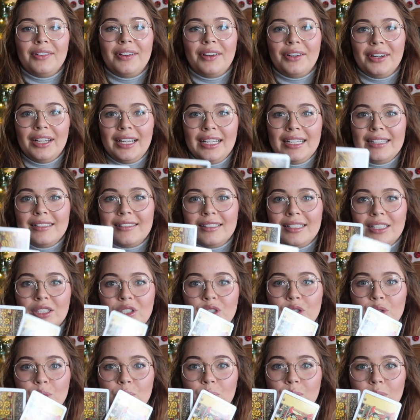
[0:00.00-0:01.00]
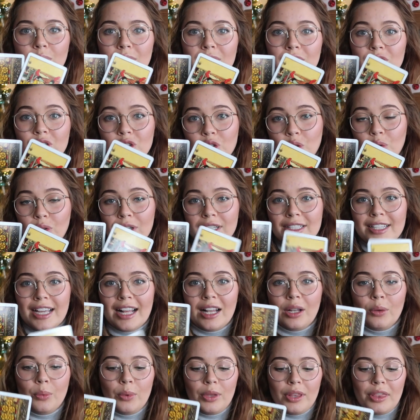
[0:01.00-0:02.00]
very easy to
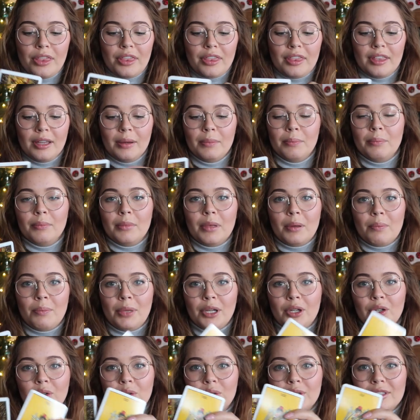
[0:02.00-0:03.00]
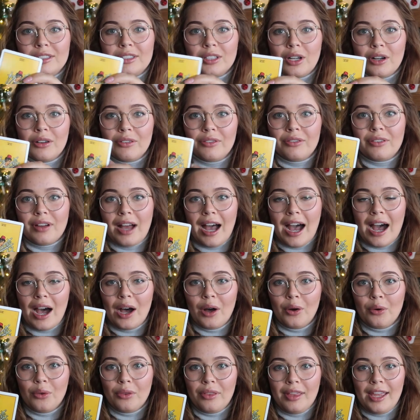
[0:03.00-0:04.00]
storytell with them because of
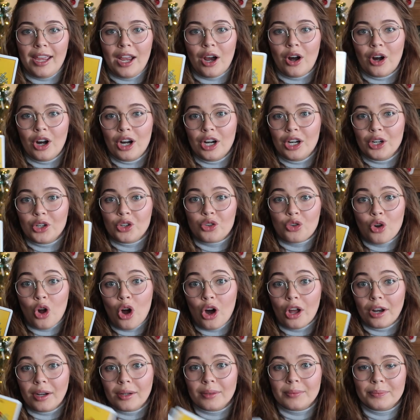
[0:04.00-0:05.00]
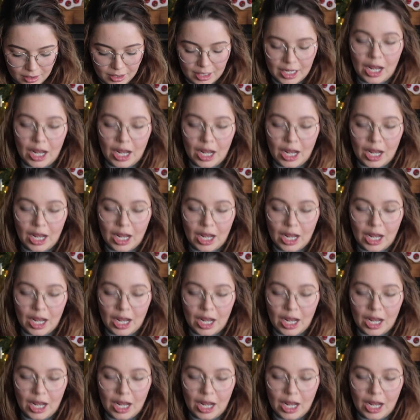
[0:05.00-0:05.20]
how they are drawn.